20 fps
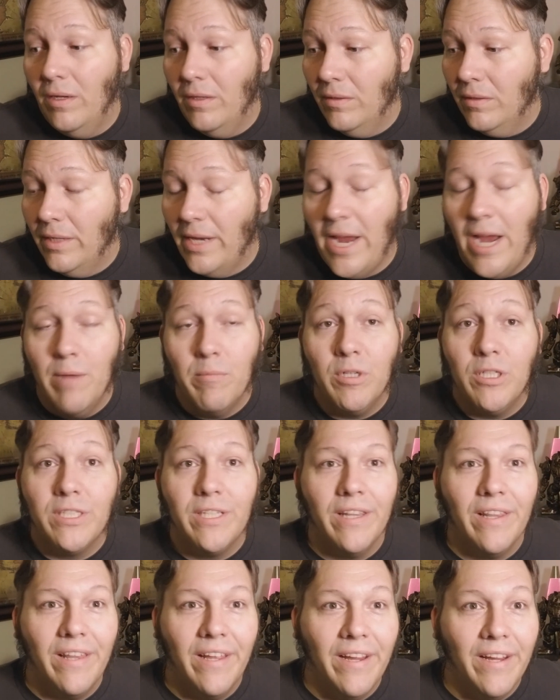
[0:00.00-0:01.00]
hammers
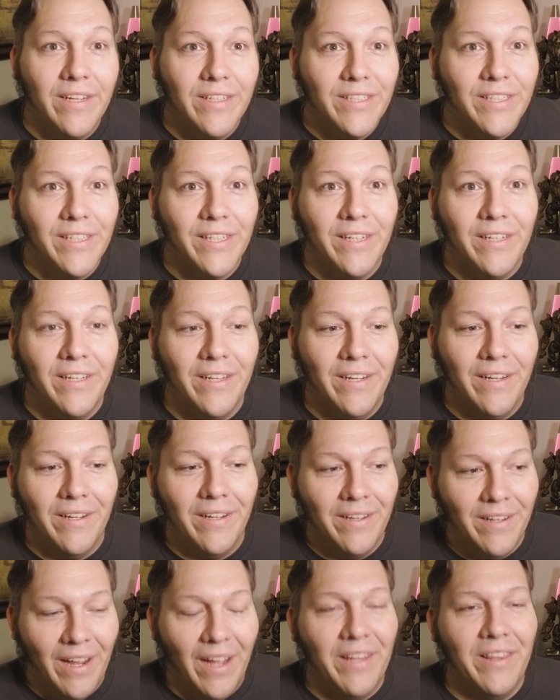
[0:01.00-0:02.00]
and things, and
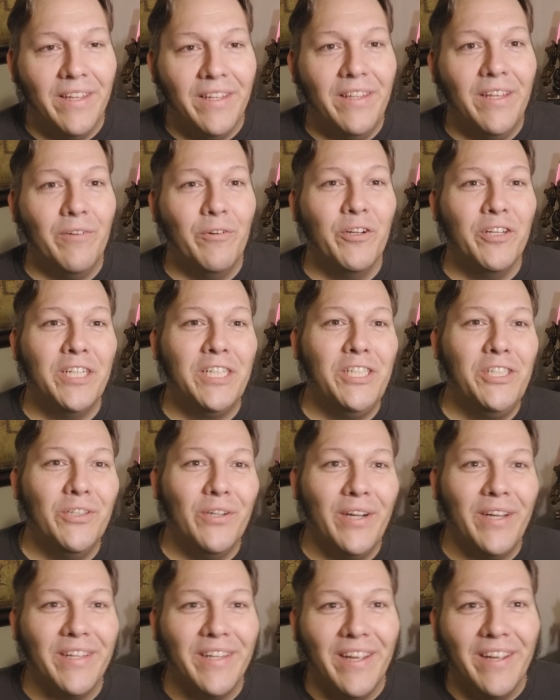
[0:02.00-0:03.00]
I think they really
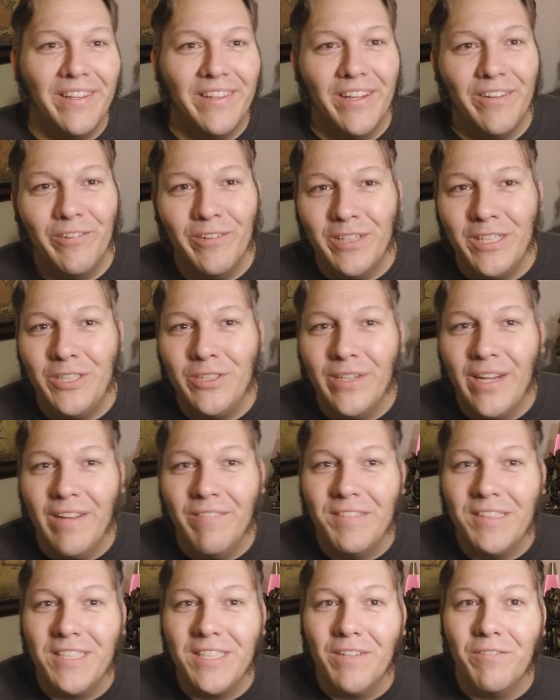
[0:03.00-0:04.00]
enjoy it. They really enjoy
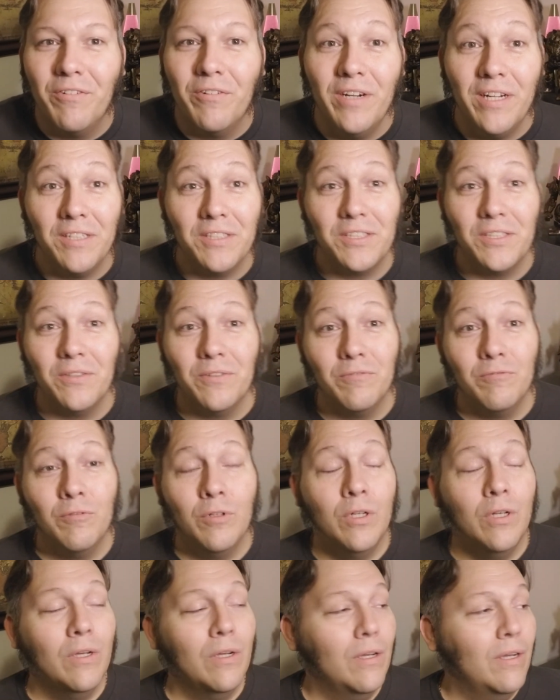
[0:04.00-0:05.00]
having this stuff around. So
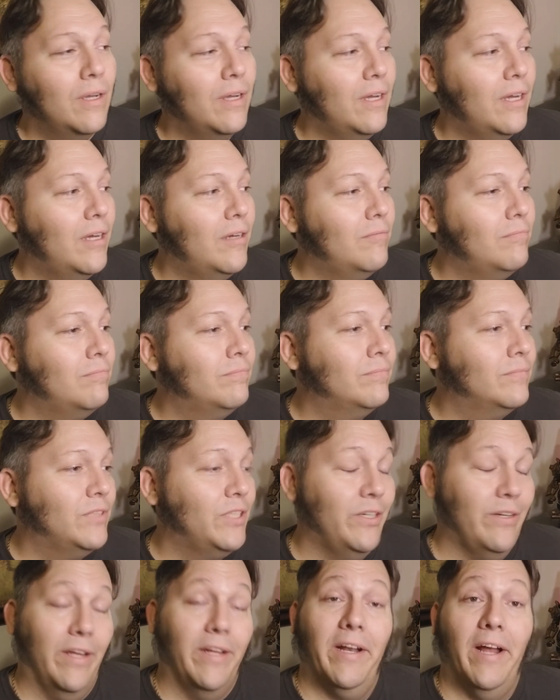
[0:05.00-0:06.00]

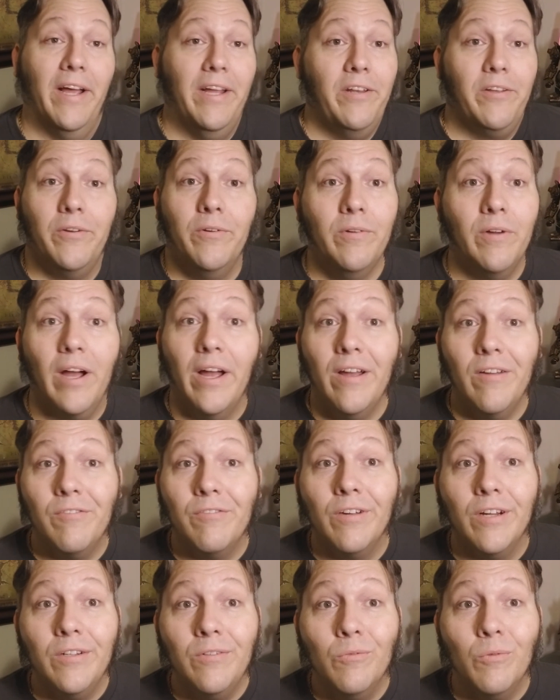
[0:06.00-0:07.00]
and I do. I have
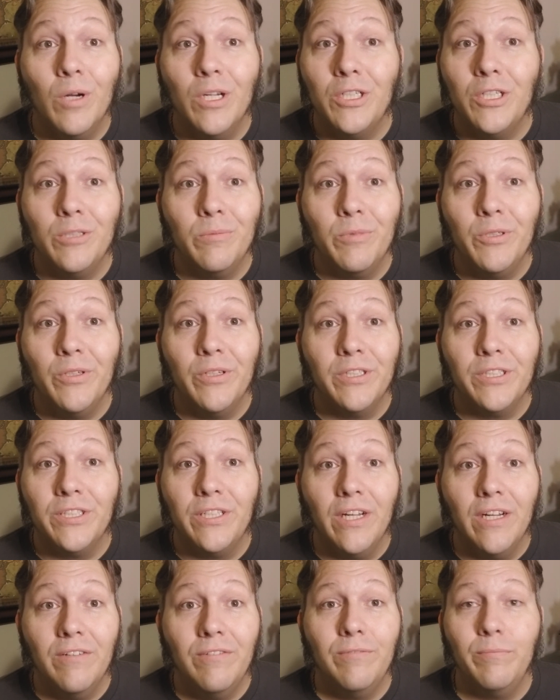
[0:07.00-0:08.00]
fun watching them do their
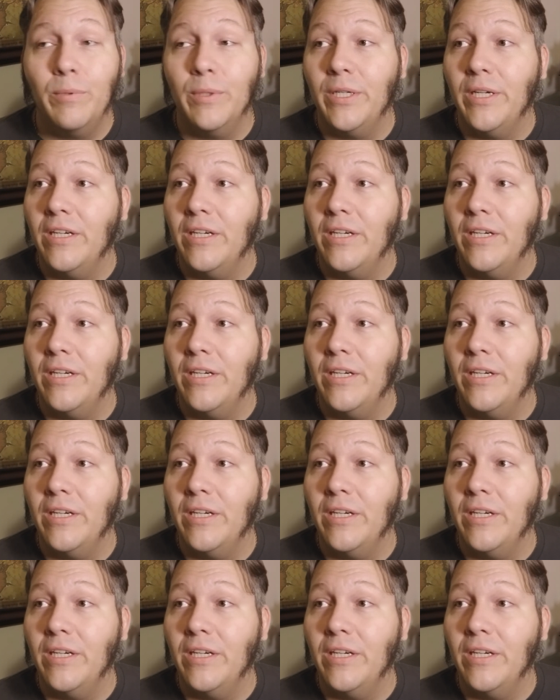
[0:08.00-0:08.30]
stuff. But